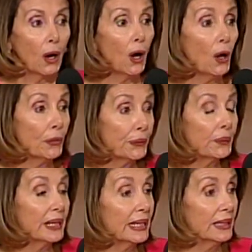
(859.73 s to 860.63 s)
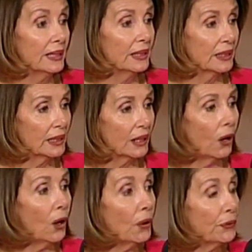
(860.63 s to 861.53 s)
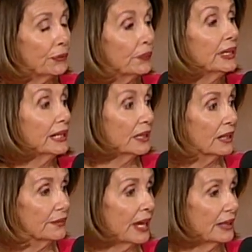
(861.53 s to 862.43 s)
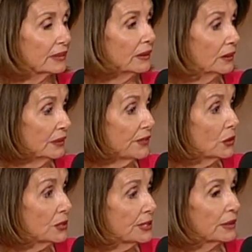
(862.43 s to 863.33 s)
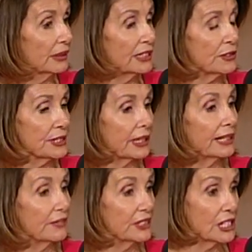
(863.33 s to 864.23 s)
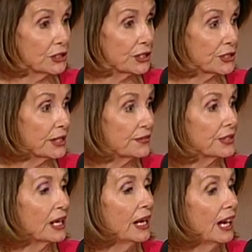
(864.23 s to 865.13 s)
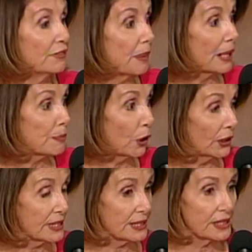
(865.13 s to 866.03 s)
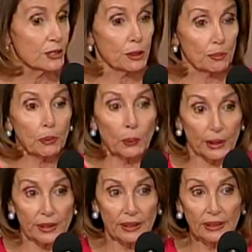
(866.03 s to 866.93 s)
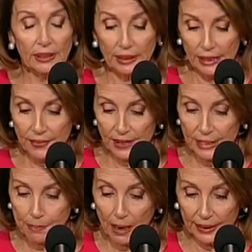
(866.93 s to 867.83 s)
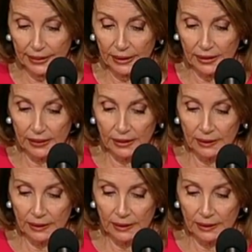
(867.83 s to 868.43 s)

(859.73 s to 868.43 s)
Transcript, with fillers: All three, all three of that, all those legislative initiatives have bipartisan support in this body.